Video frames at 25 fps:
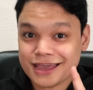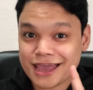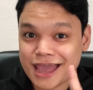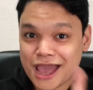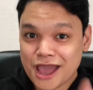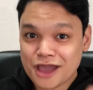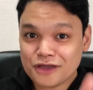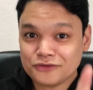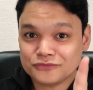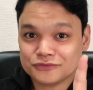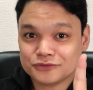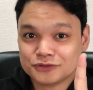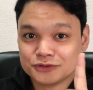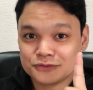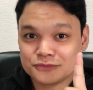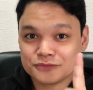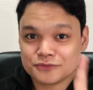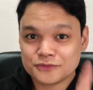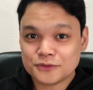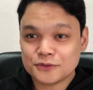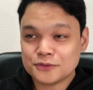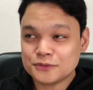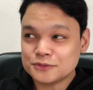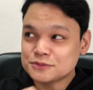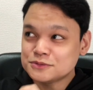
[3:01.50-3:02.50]
After
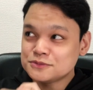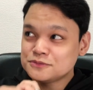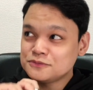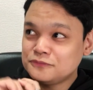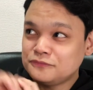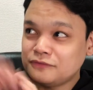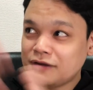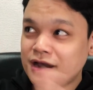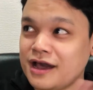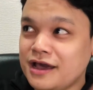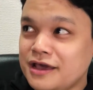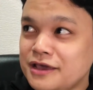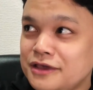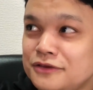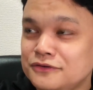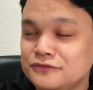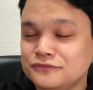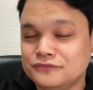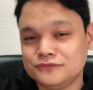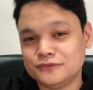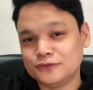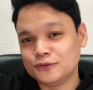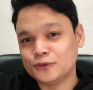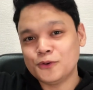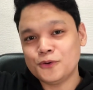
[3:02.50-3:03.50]
those
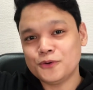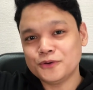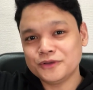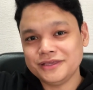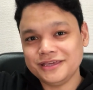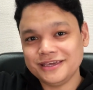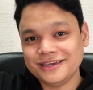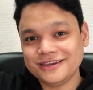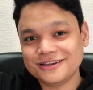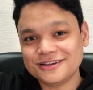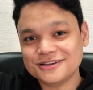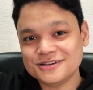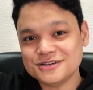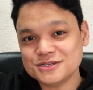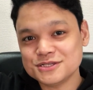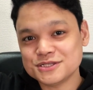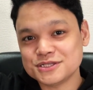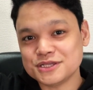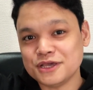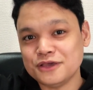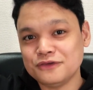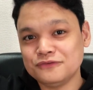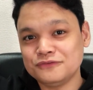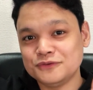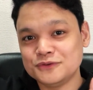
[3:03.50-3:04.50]
5 long years,
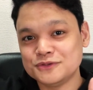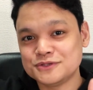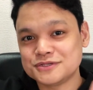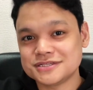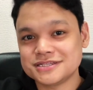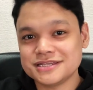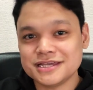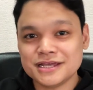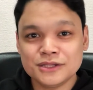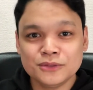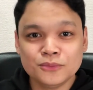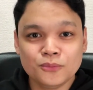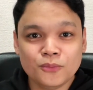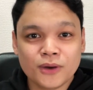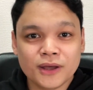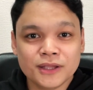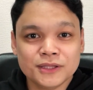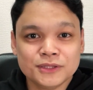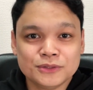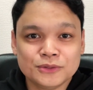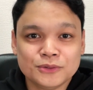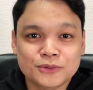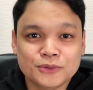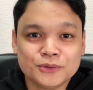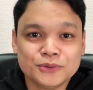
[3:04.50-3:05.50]
if you still
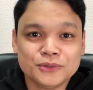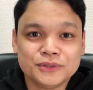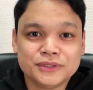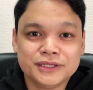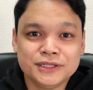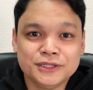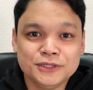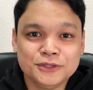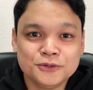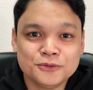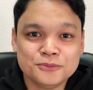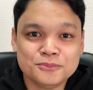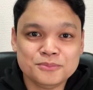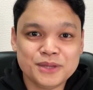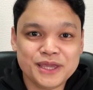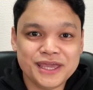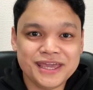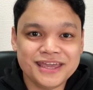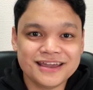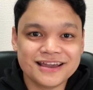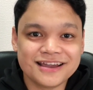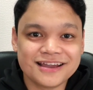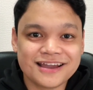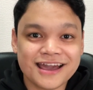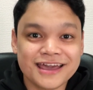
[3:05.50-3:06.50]
want to continue
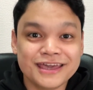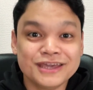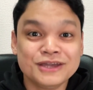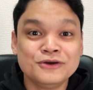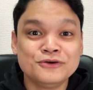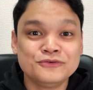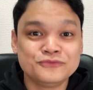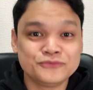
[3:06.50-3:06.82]
being a Kaigo